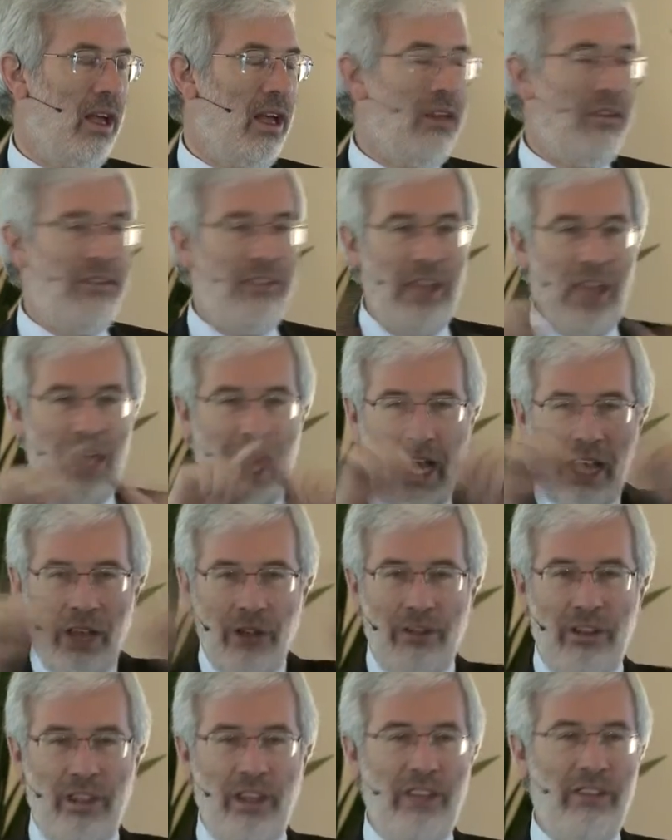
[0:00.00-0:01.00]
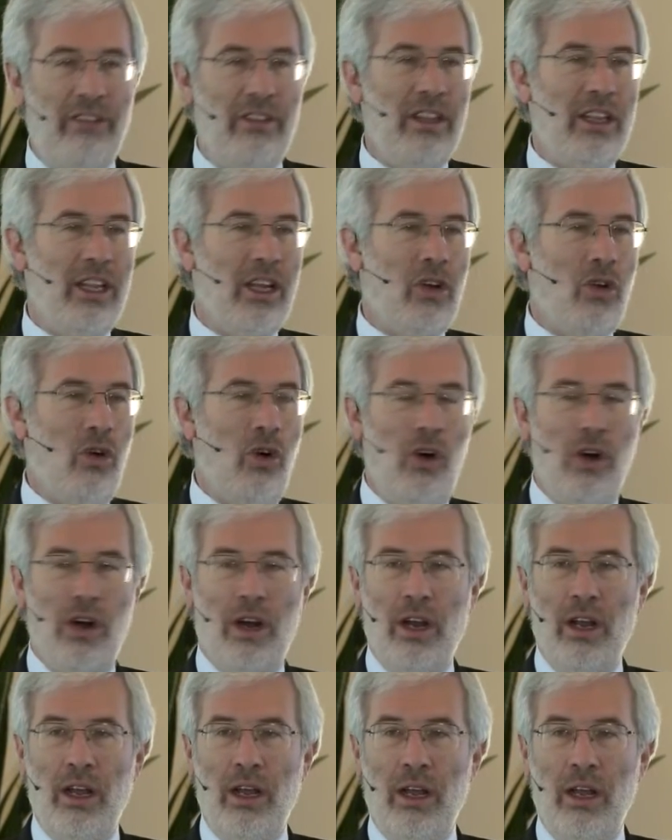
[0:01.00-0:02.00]
You see, IoT is in the
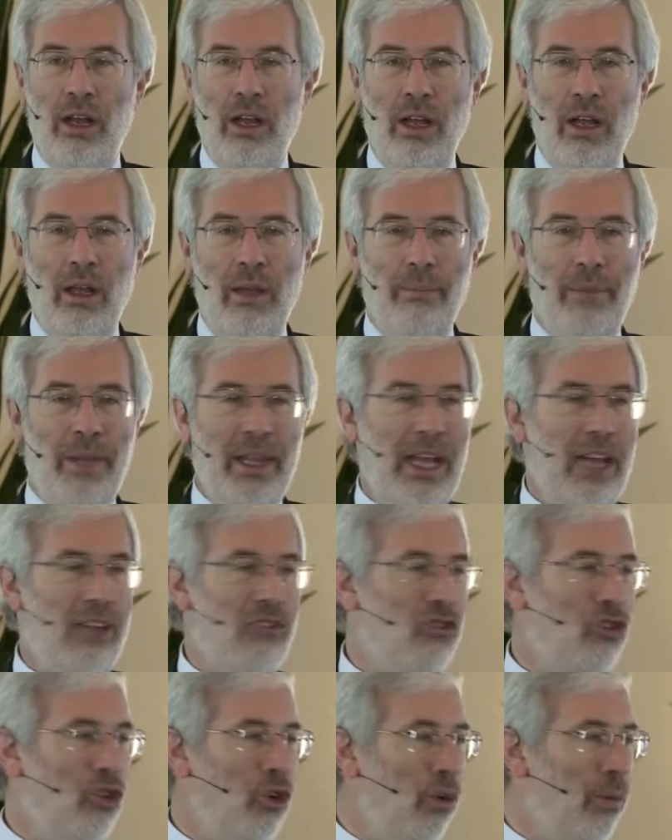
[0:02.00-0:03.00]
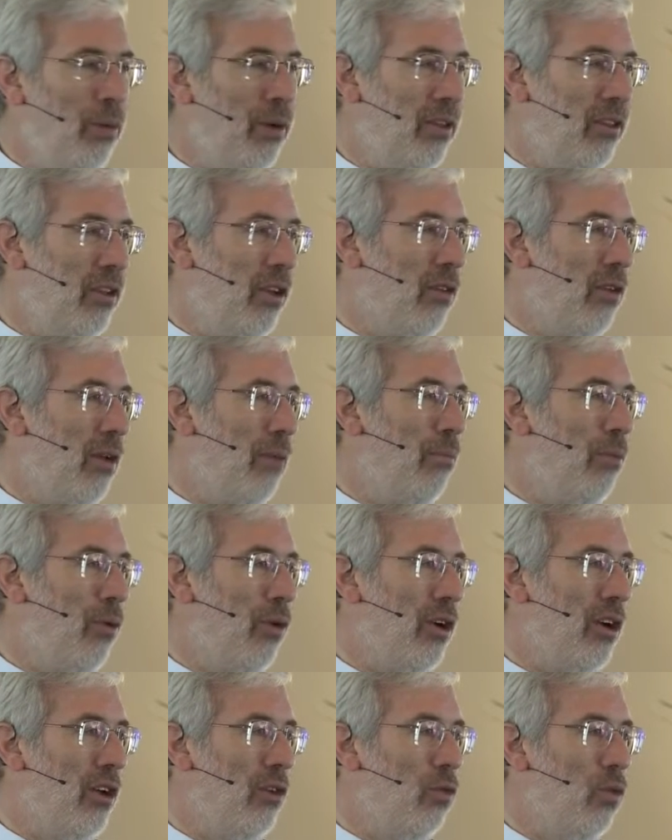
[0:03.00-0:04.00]
core, but there are two particularly
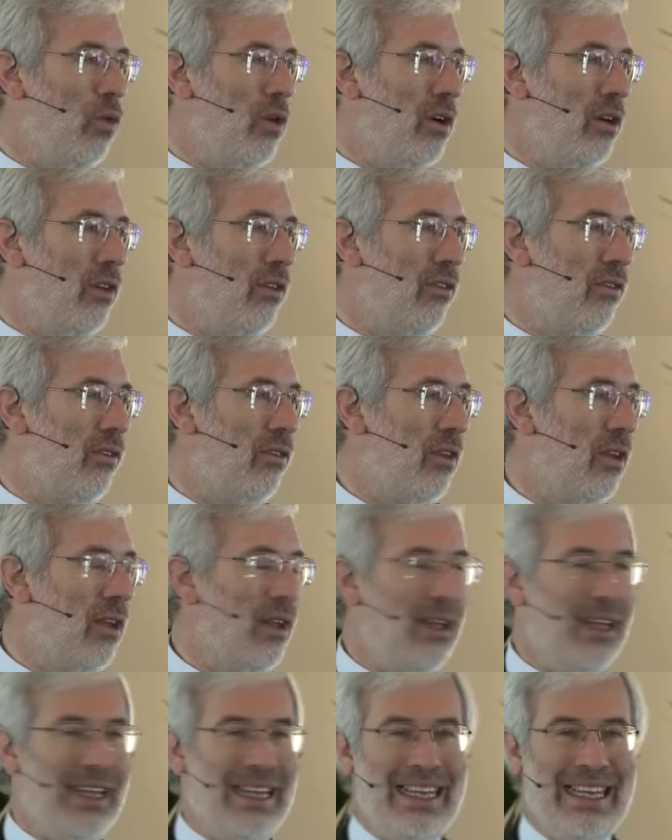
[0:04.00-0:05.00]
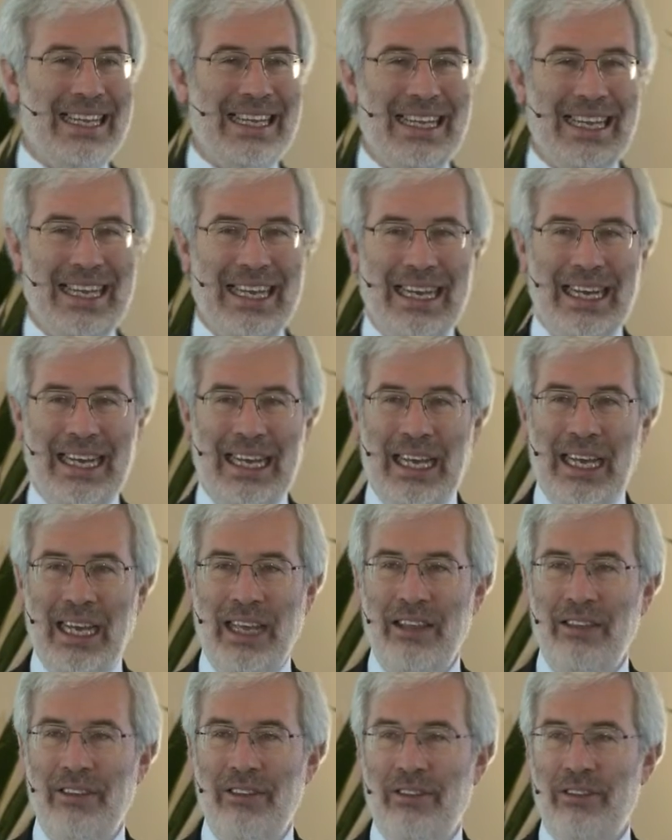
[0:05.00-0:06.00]
important words:
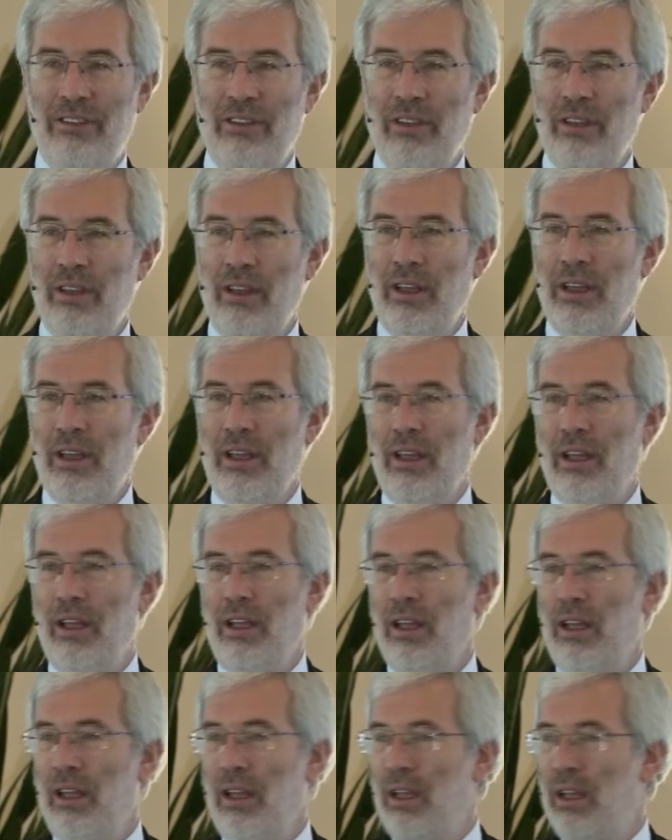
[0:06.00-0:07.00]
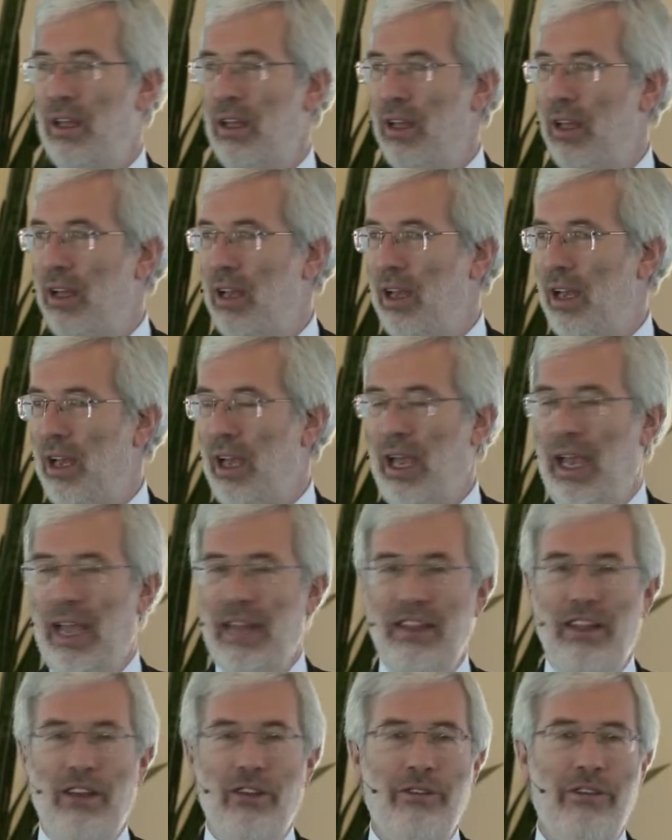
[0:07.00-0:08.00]
alliance
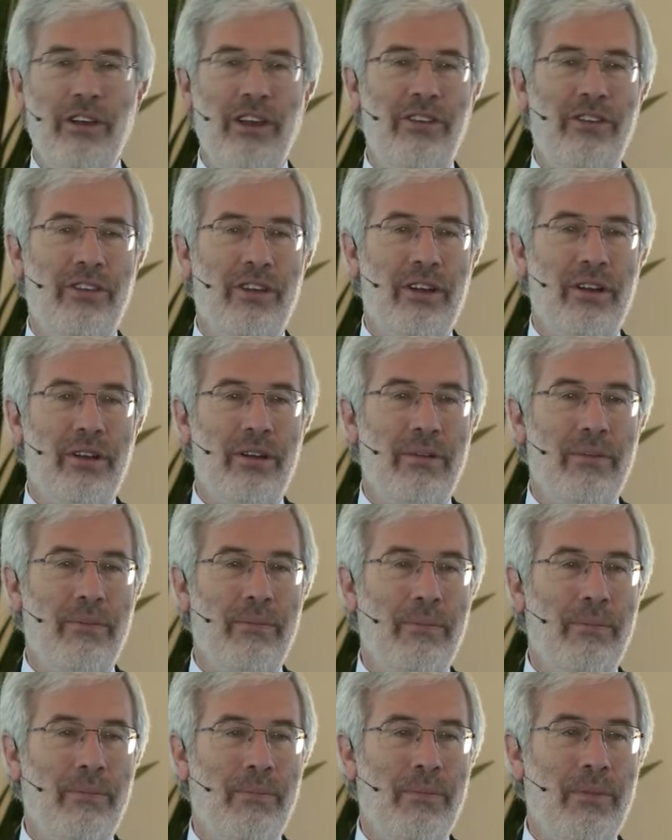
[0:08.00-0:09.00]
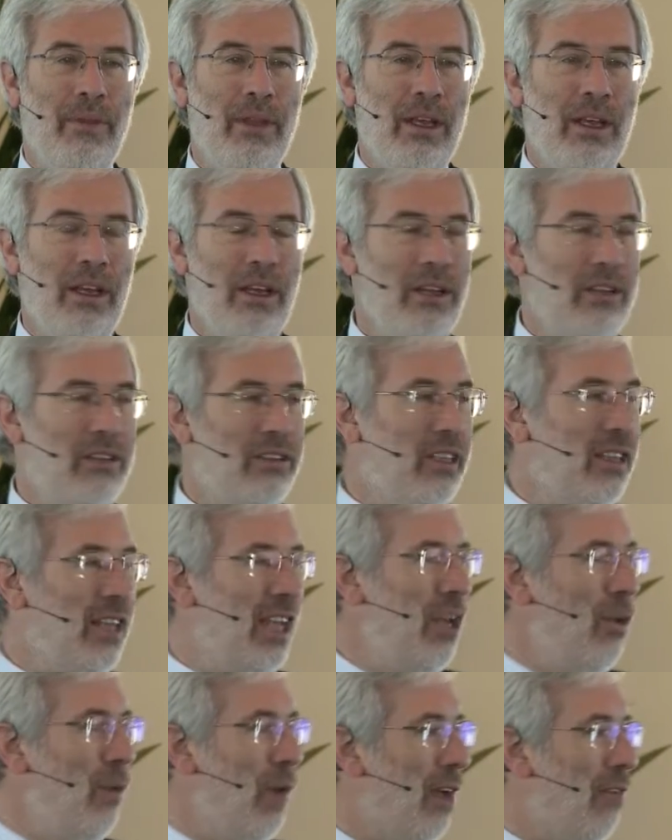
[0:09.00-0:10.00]
and innovation.
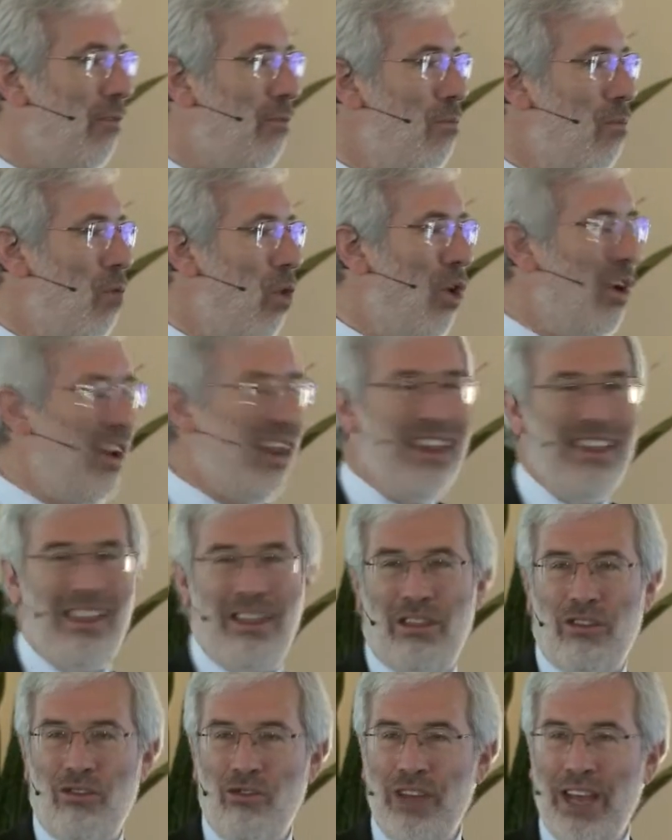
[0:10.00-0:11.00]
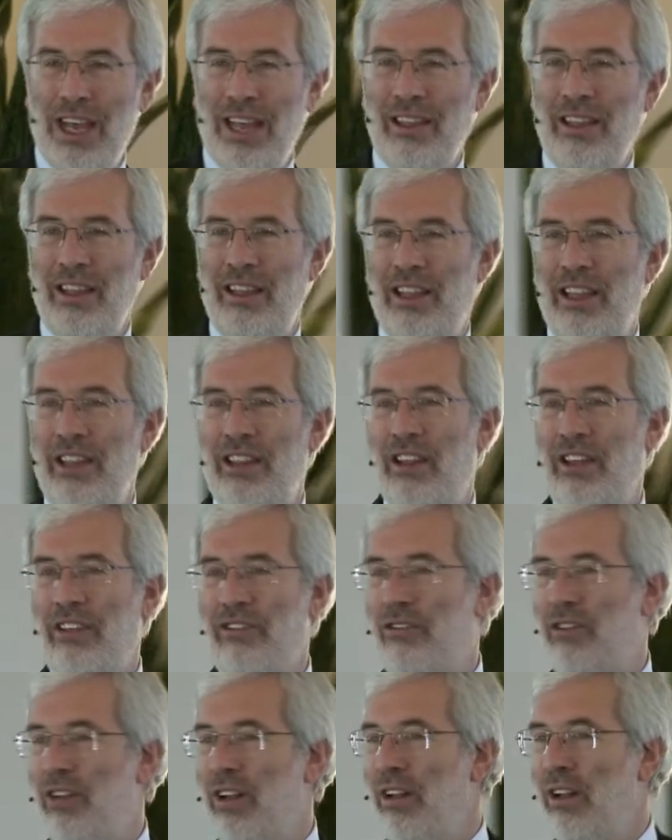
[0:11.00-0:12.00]
Today we have more than 300
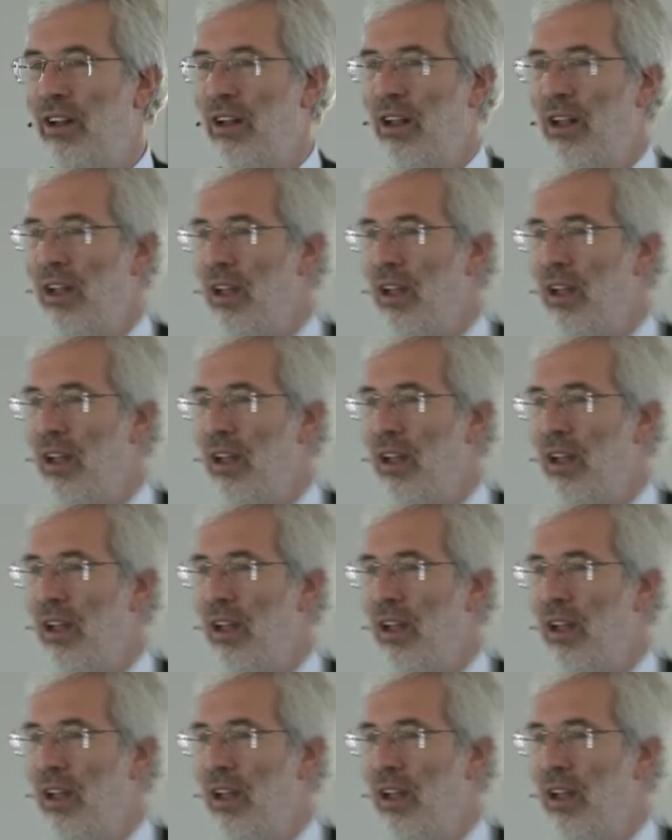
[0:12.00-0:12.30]
industrial